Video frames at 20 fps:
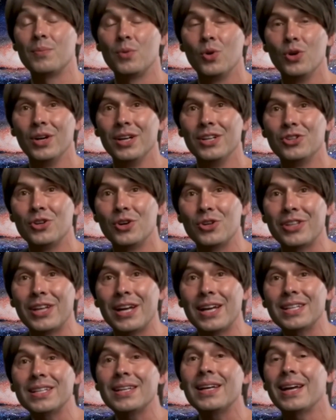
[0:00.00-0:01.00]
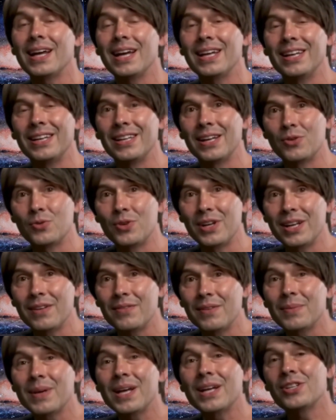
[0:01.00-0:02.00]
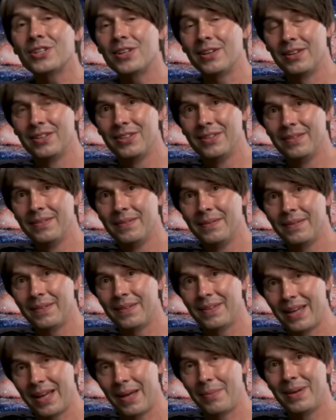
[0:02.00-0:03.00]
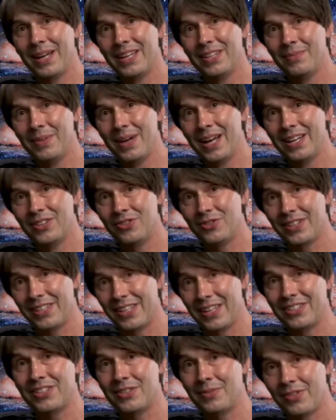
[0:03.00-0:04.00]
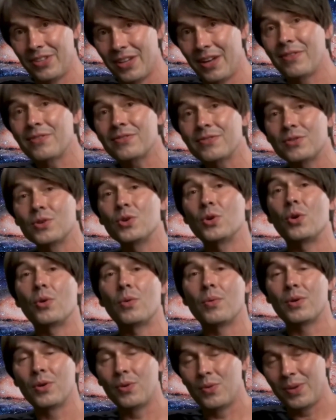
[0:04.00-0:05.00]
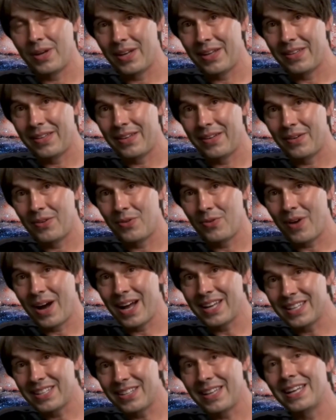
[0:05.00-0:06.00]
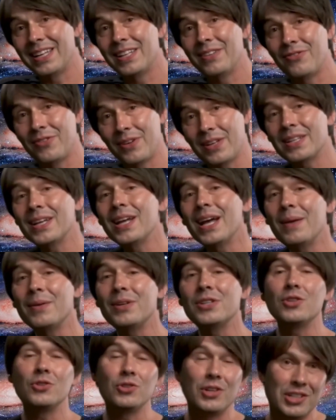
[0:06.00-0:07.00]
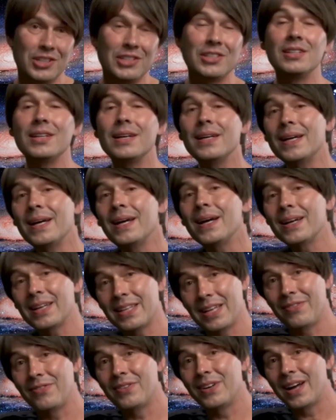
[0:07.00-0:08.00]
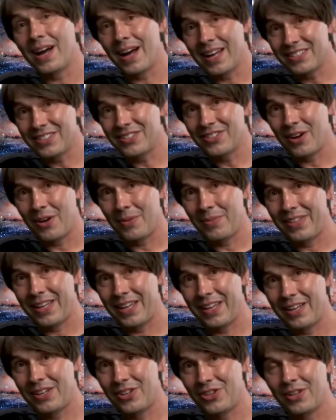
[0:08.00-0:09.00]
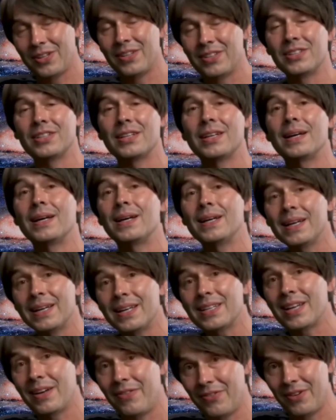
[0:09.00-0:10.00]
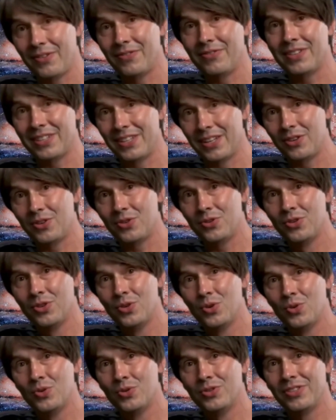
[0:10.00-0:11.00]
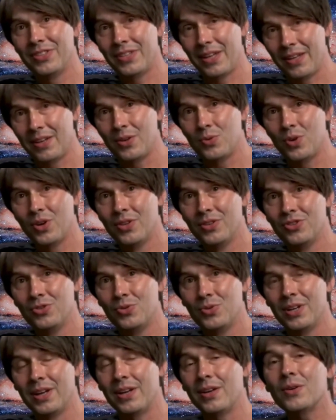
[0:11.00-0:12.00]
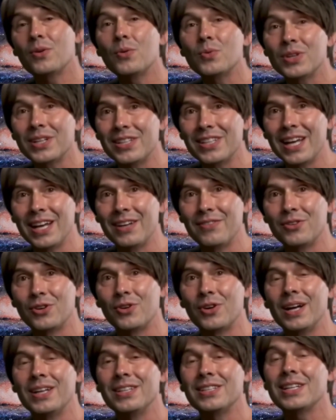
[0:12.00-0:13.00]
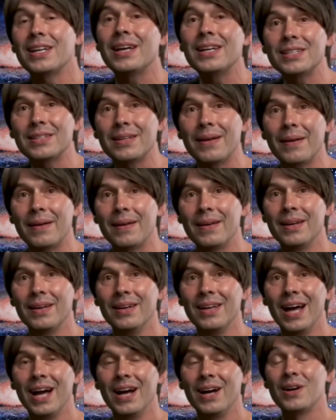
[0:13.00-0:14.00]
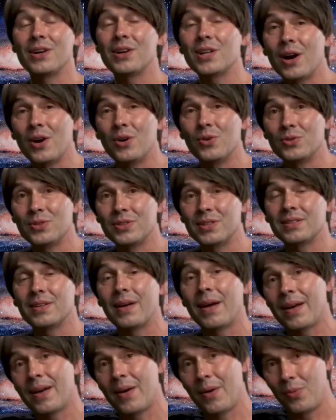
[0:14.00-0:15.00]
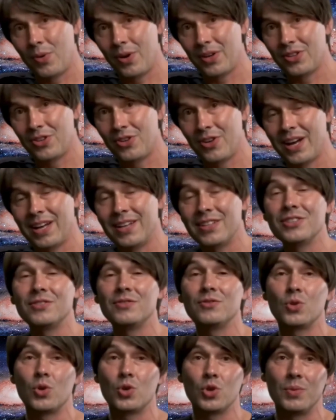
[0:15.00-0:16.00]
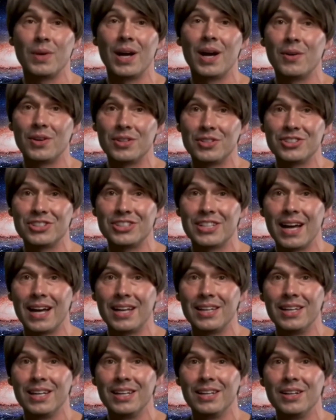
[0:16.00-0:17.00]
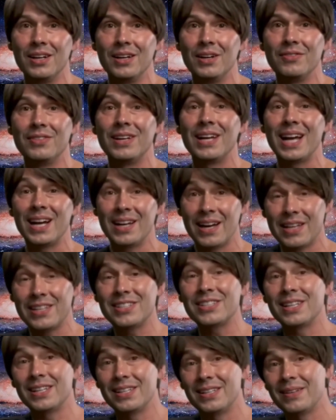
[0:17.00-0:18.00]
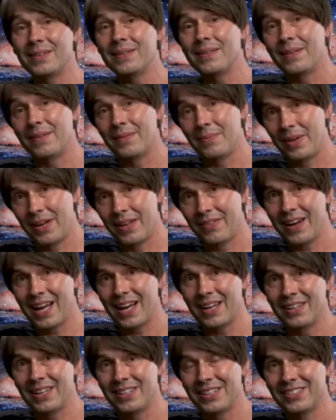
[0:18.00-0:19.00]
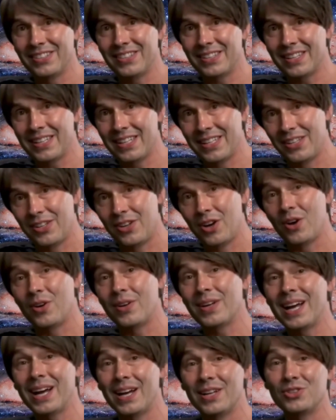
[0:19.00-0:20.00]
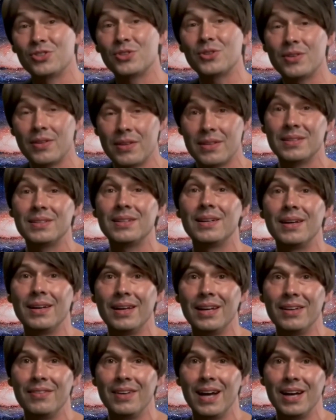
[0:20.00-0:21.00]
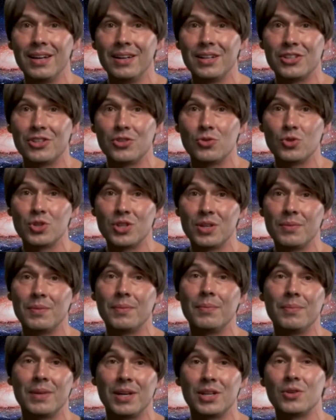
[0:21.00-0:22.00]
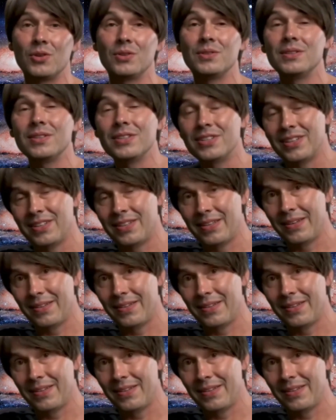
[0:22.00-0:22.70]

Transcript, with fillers: more exotic than anything we have imagined. It means planetary systems can form with radically different chemistries, different isotope signatures, different physical laws than the ones we, we take for granted. That alone would transform our understanding of the galaxy. But if Atlas is not natural, if Atlas were built